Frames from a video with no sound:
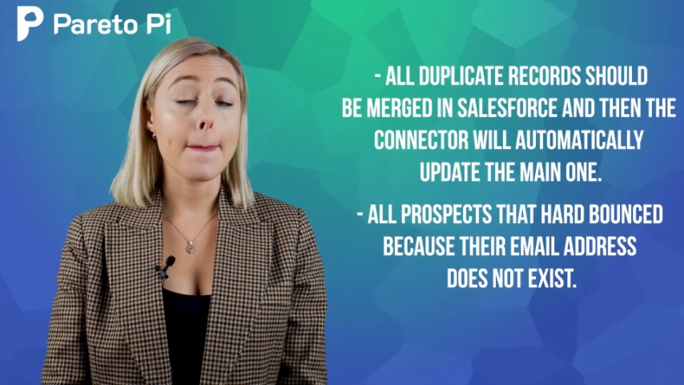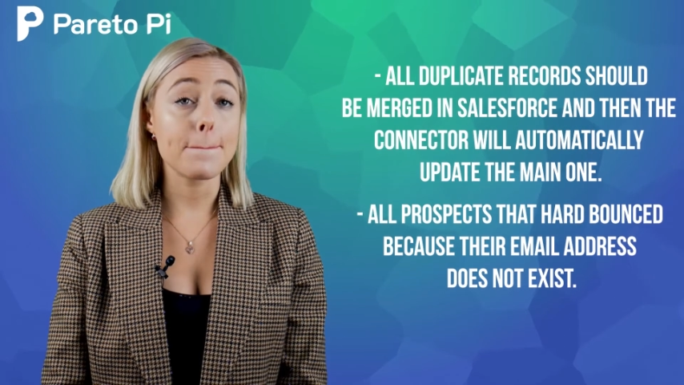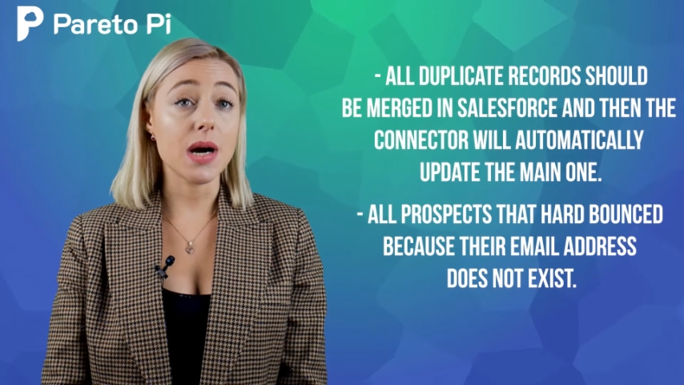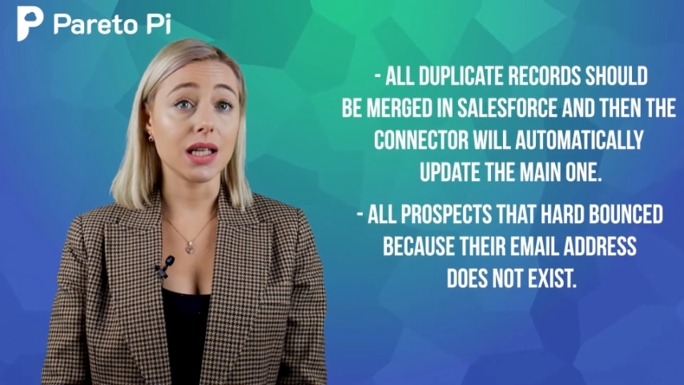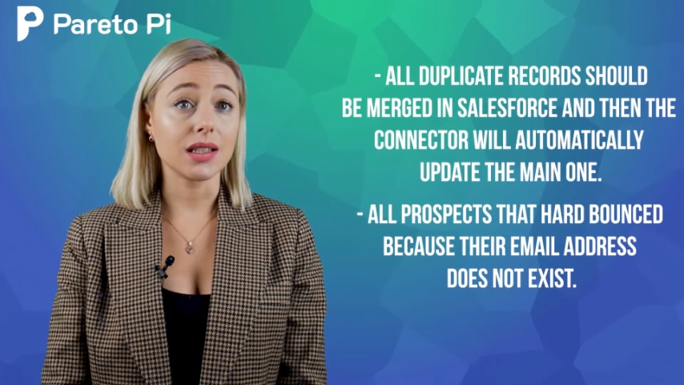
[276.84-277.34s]

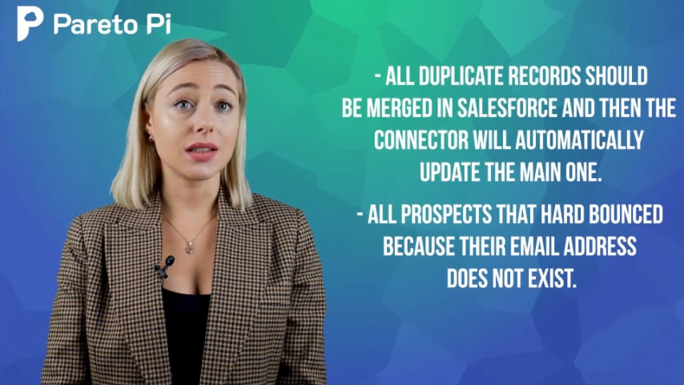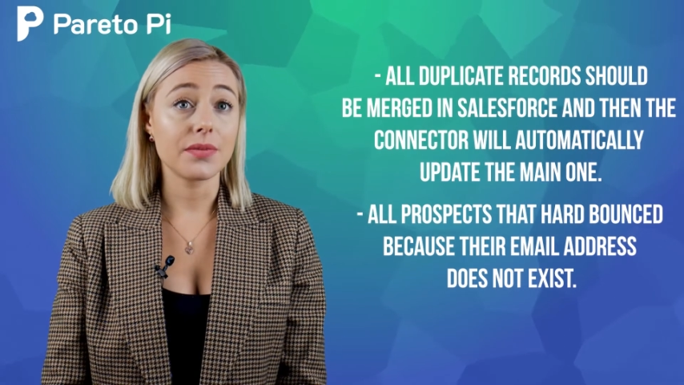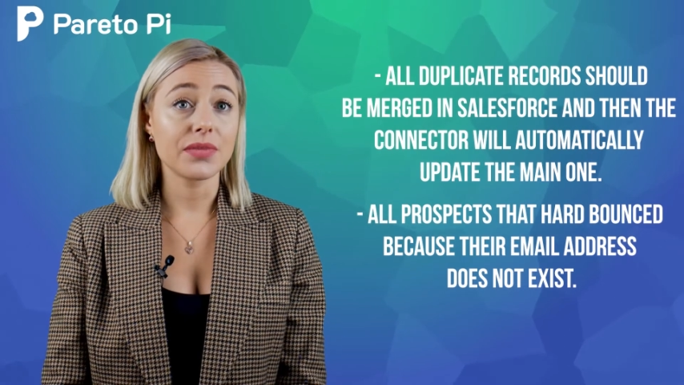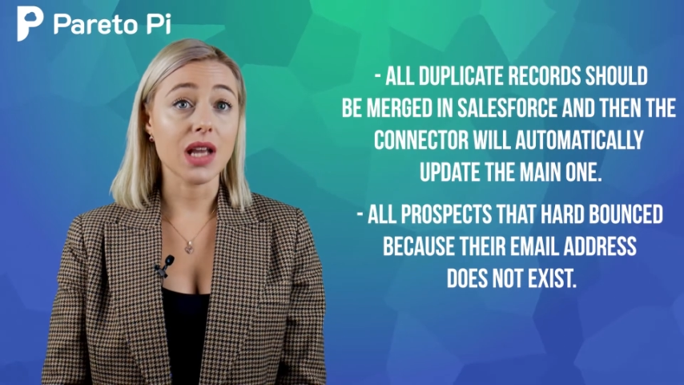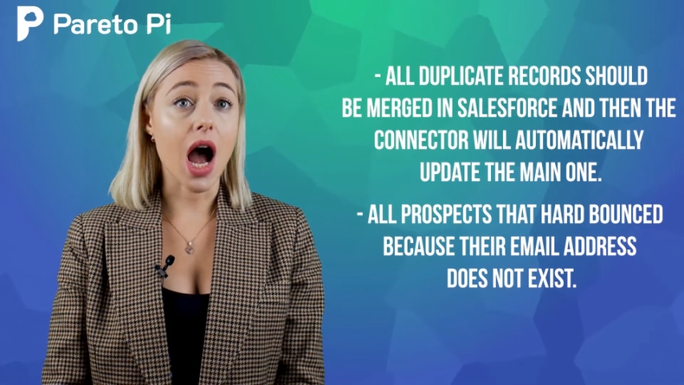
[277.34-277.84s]
But
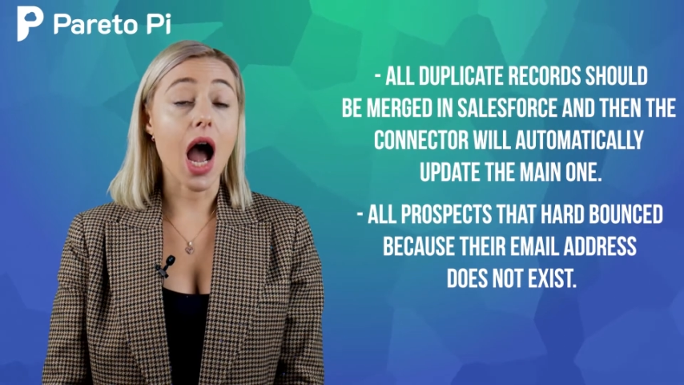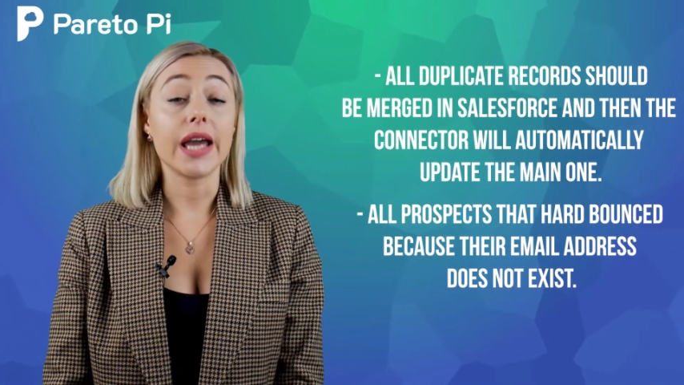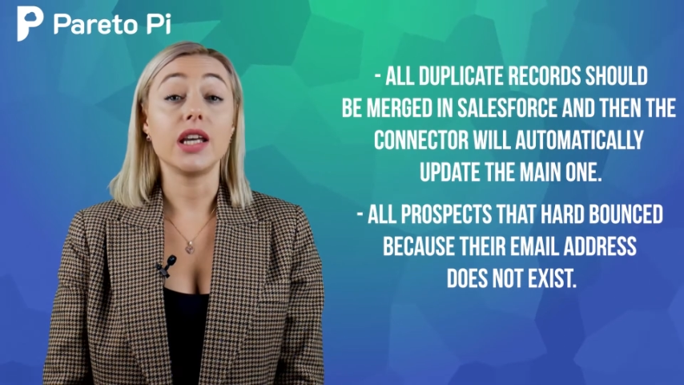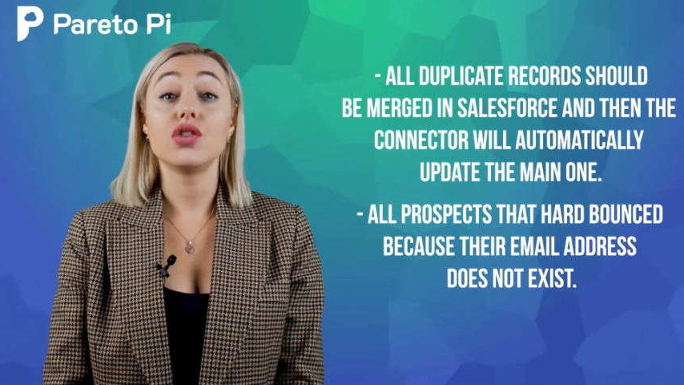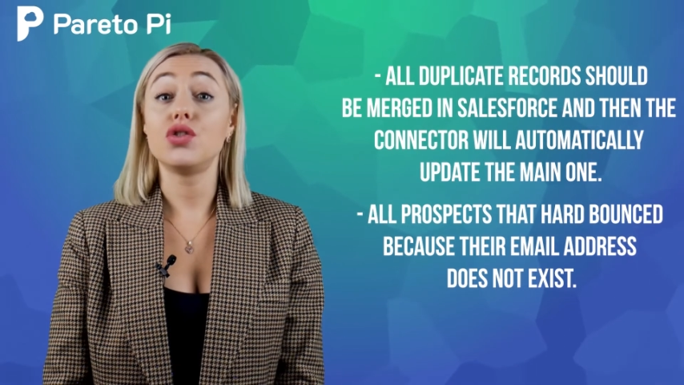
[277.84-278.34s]

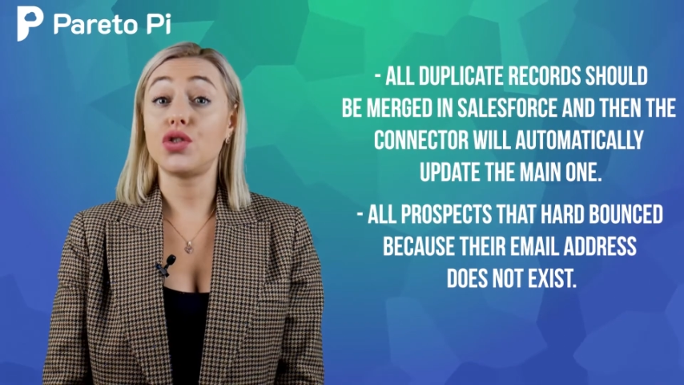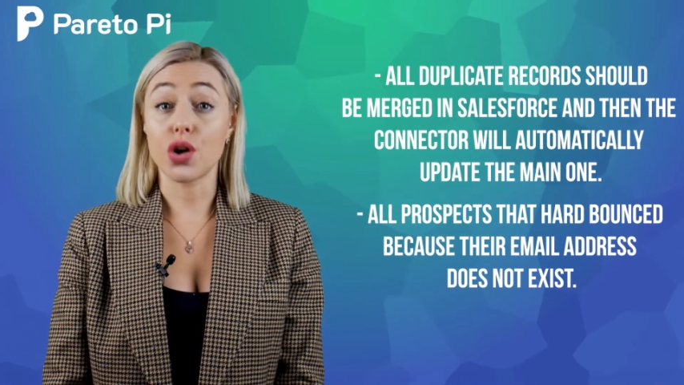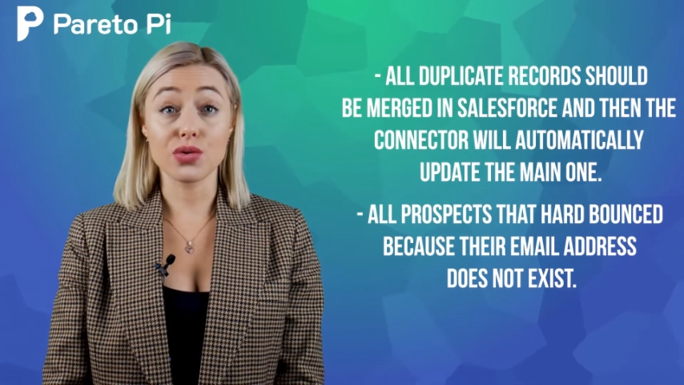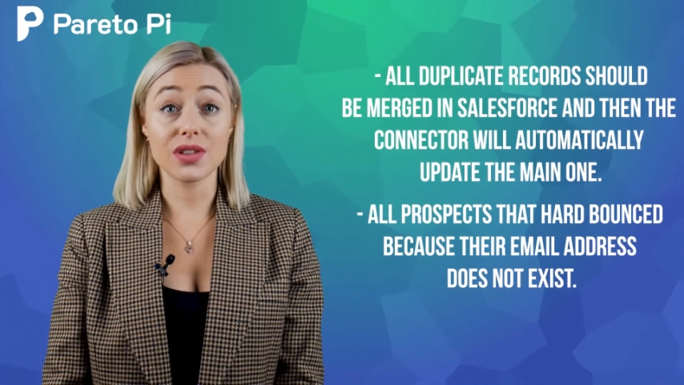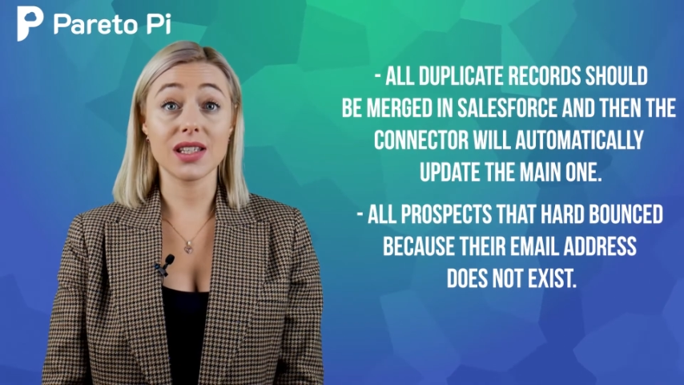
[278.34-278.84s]
I
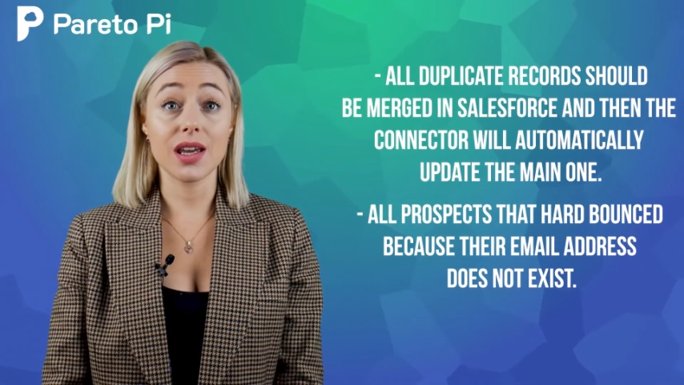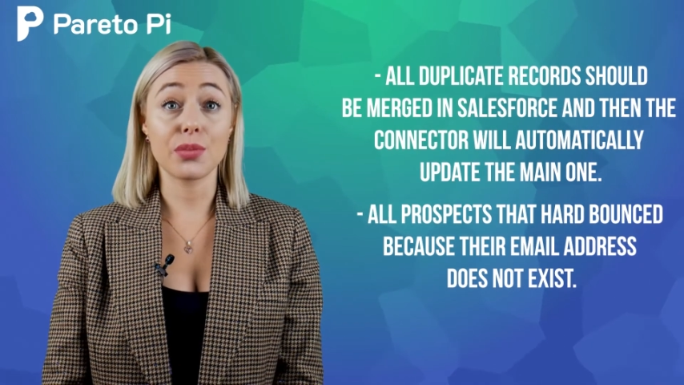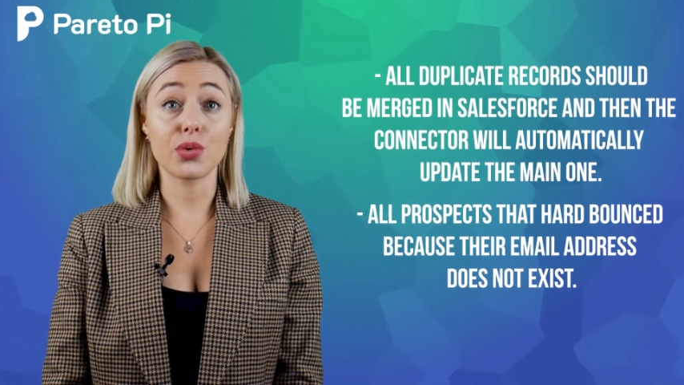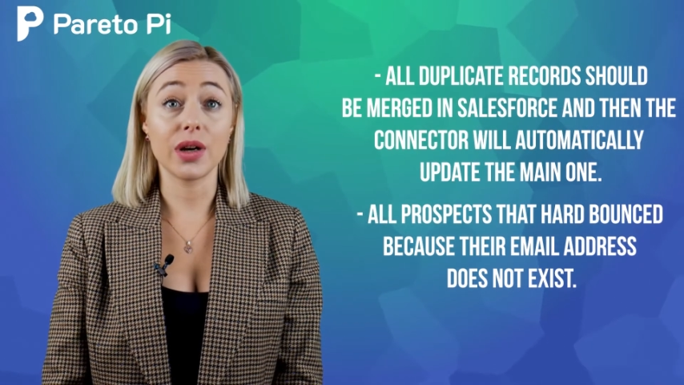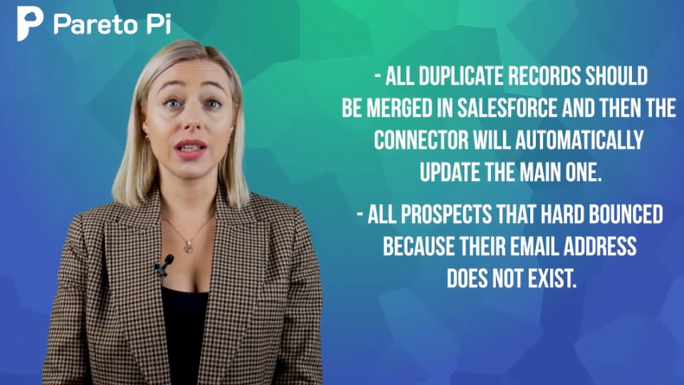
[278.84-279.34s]
don't see a
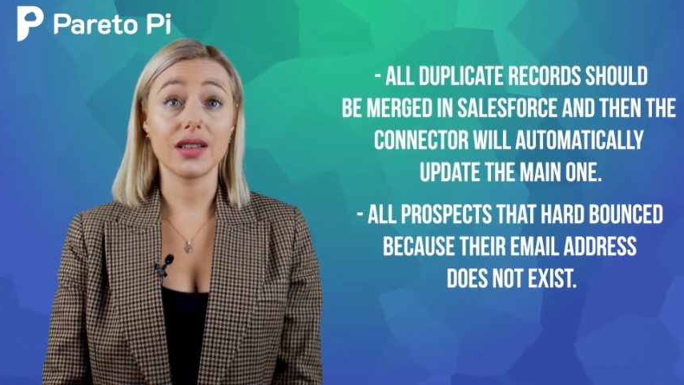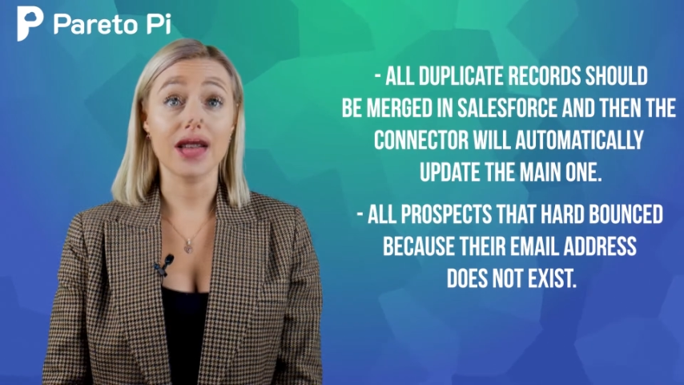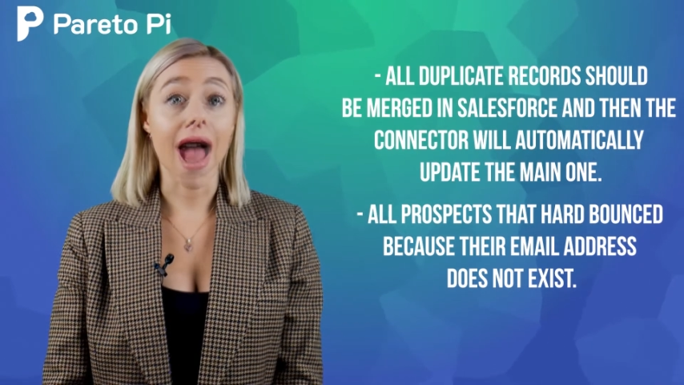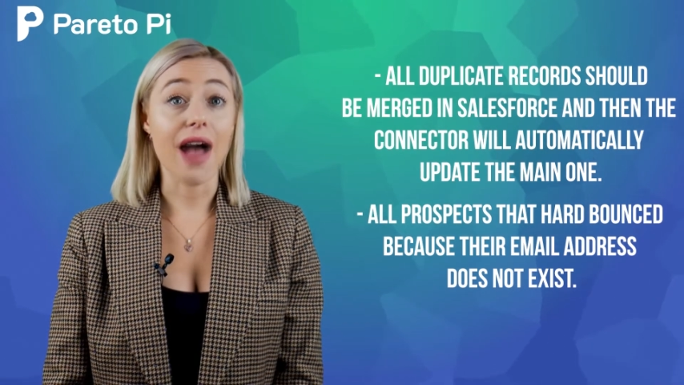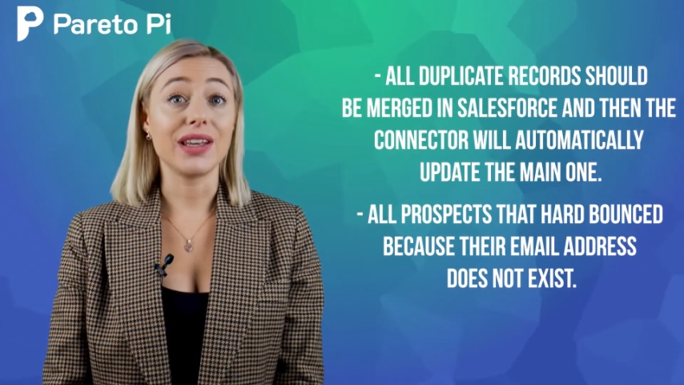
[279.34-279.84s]
point
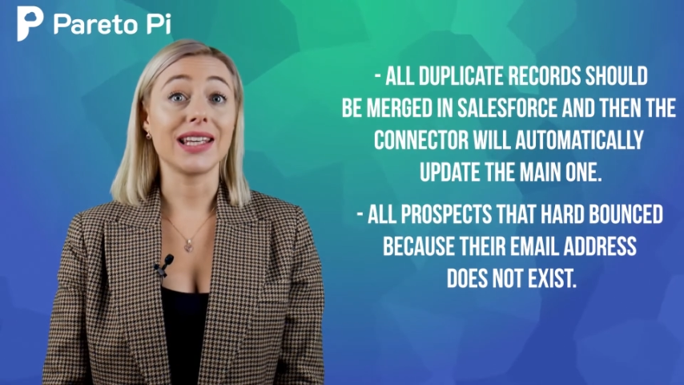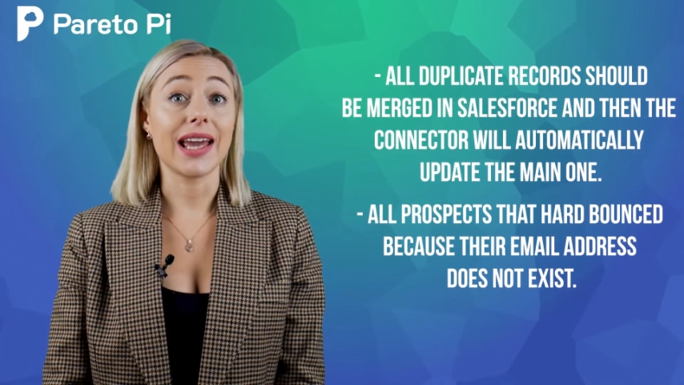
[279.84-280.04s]
having